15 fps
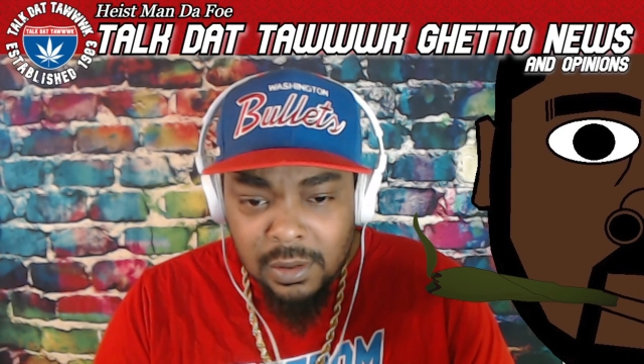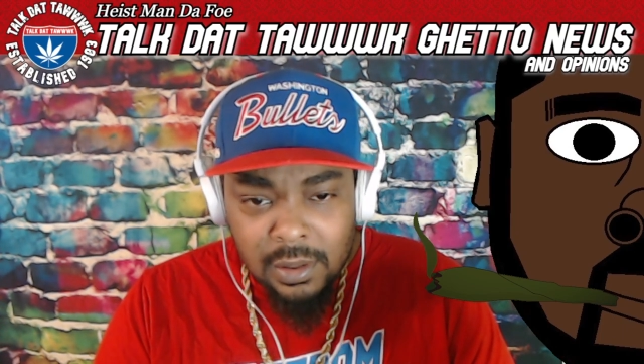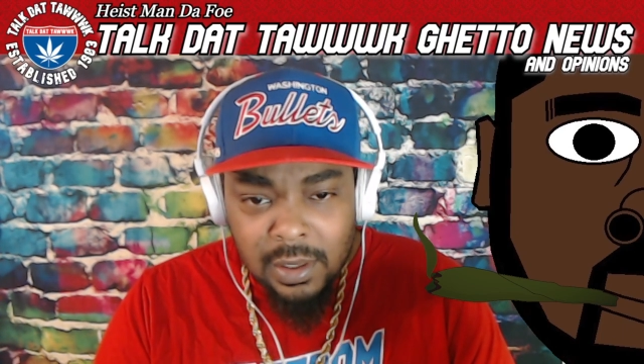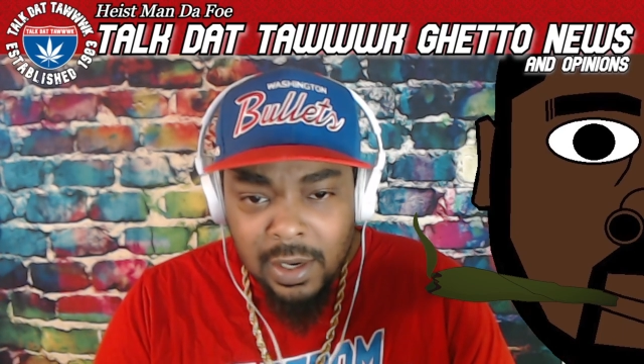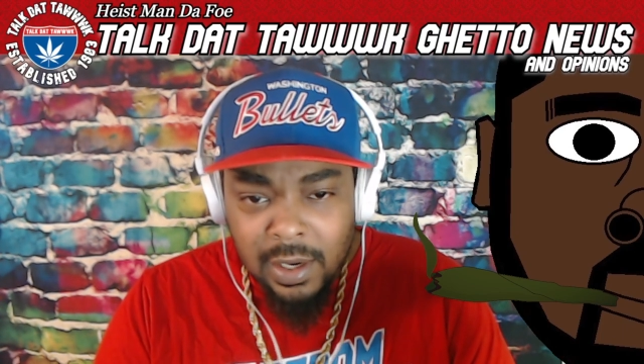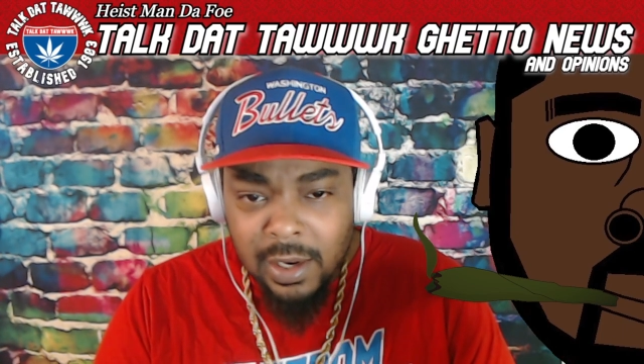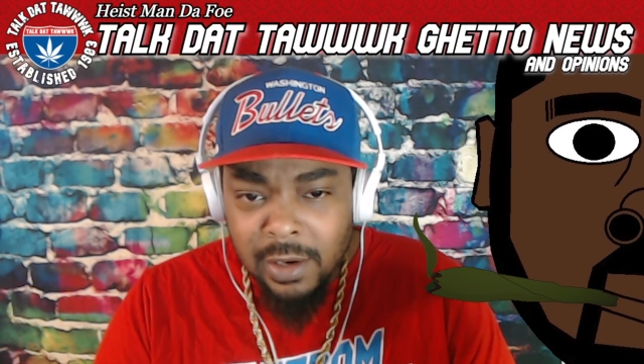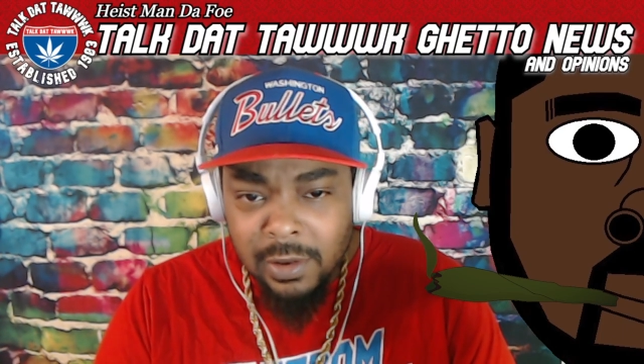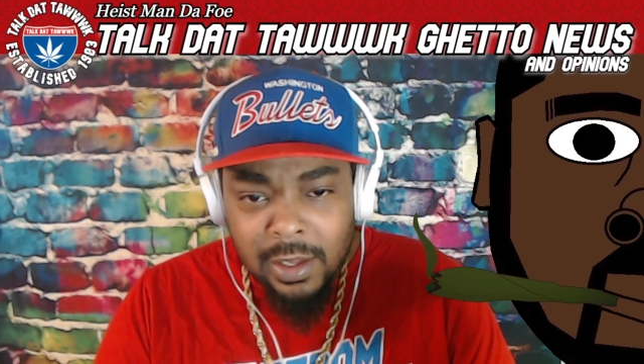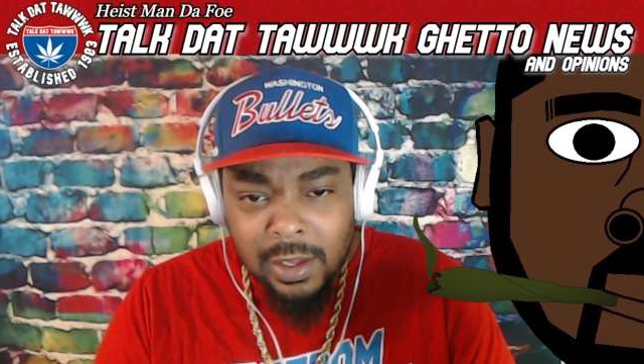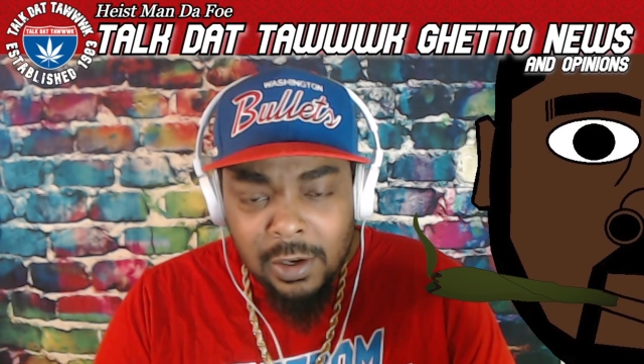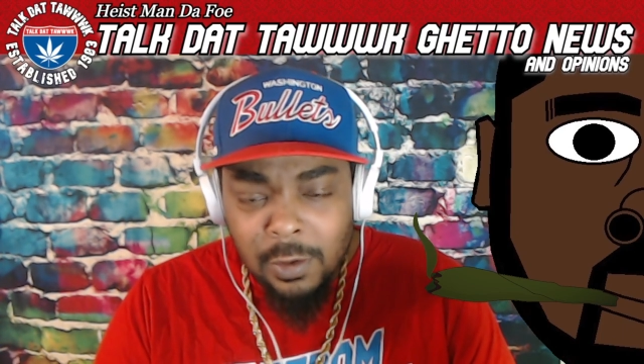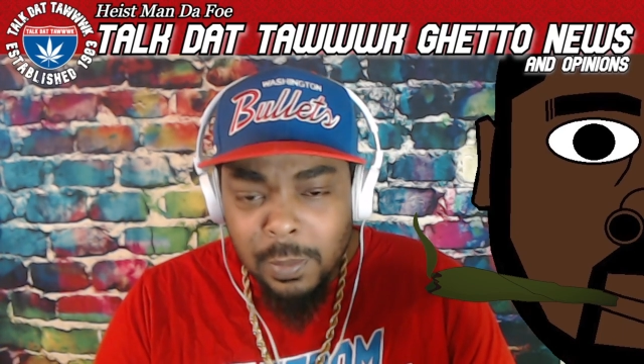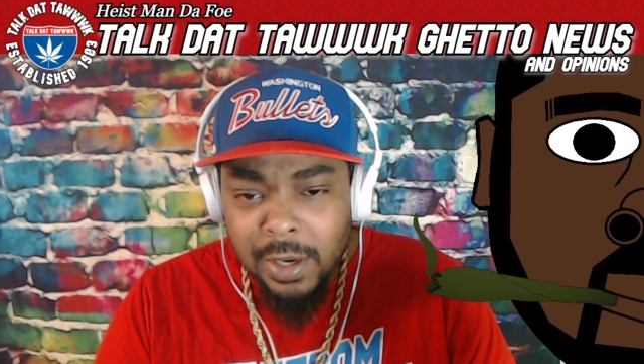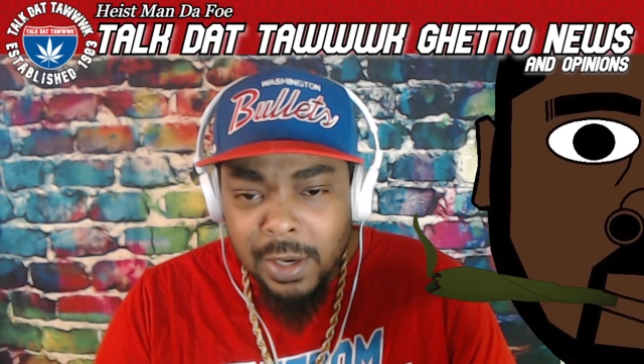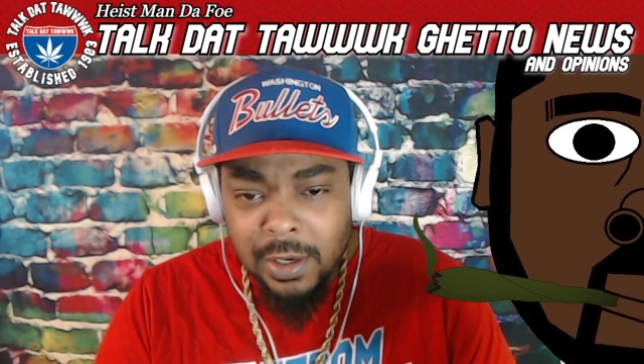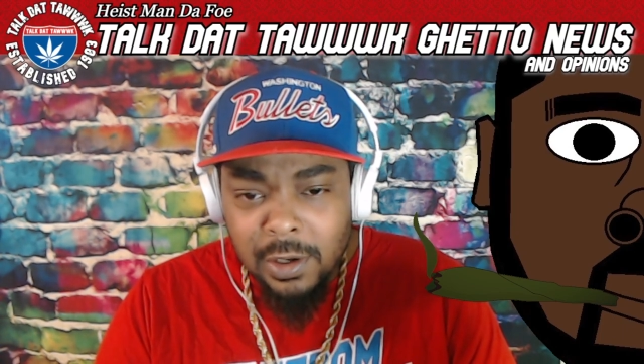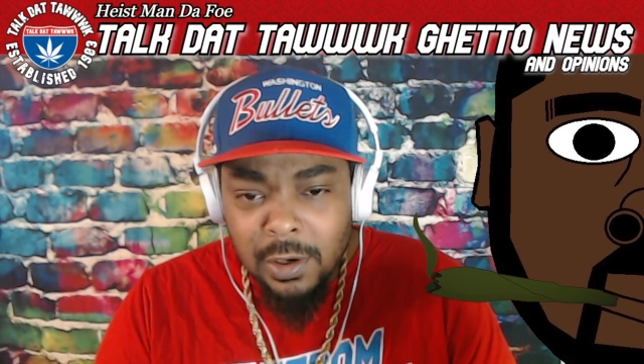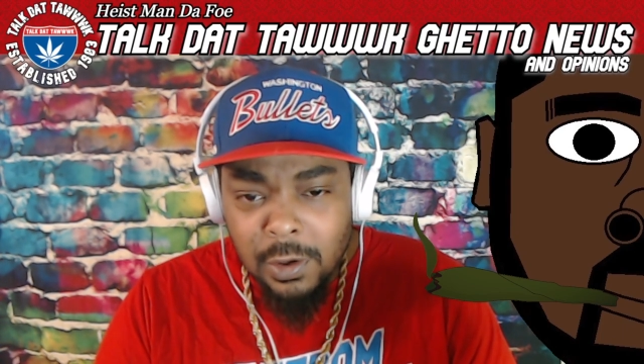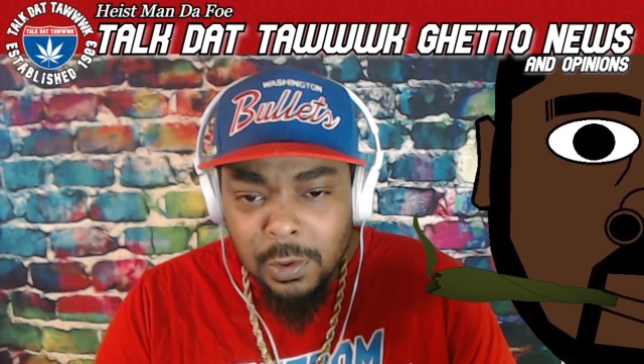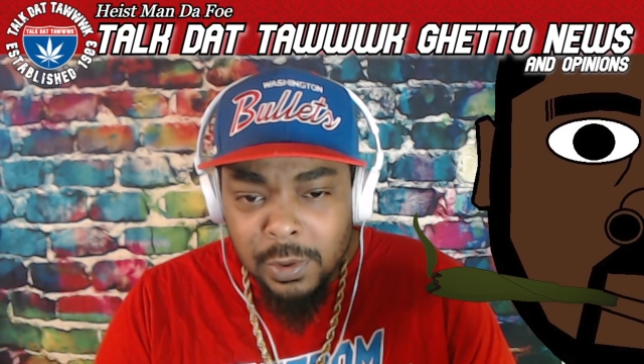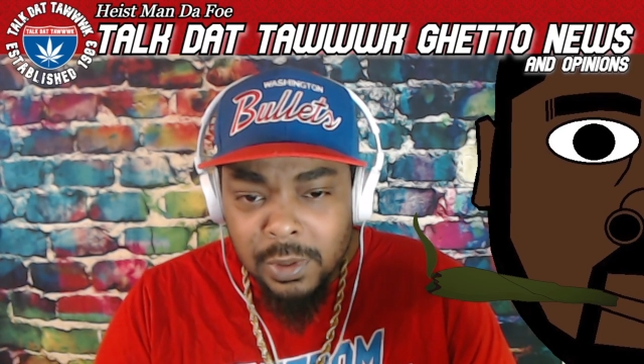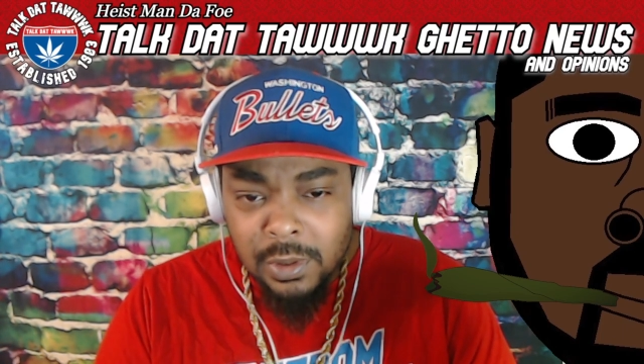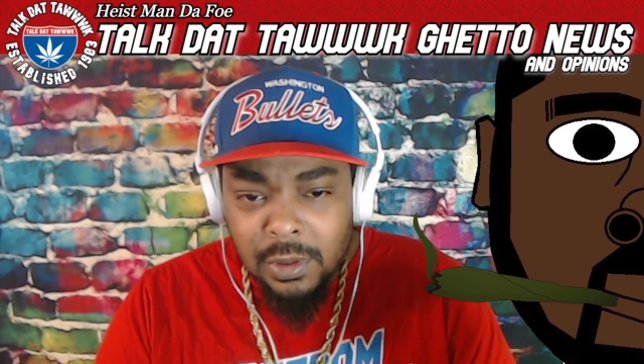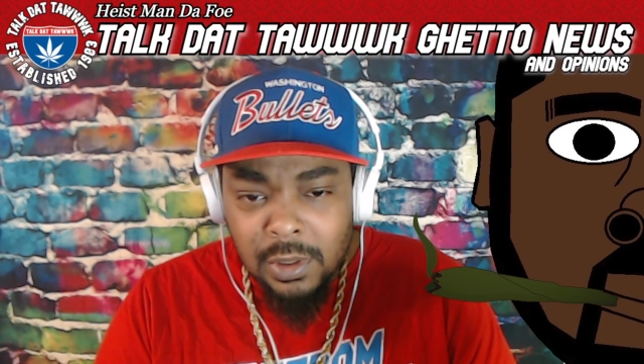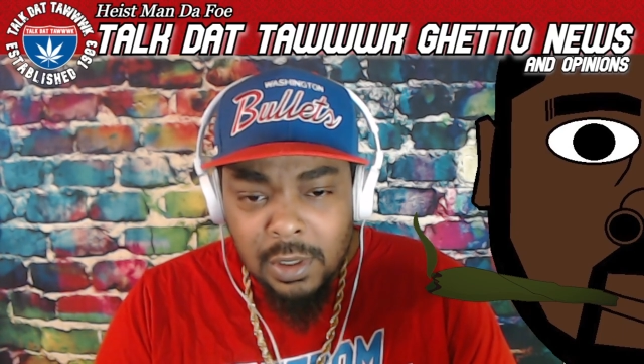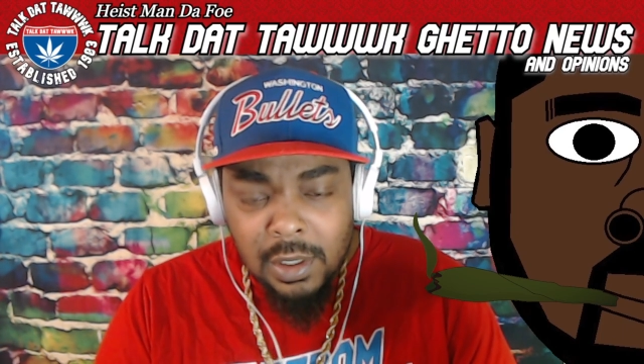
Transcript: they ain't let nobody know, and